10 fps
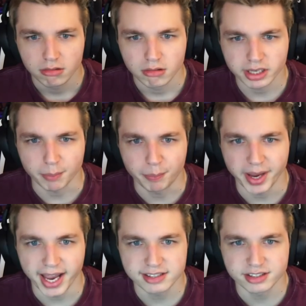Like a
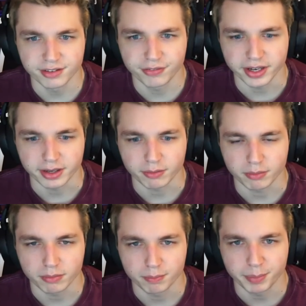passive like
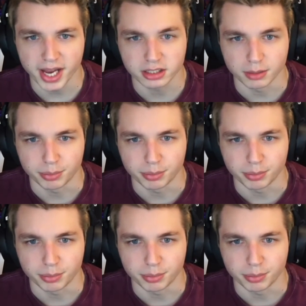backup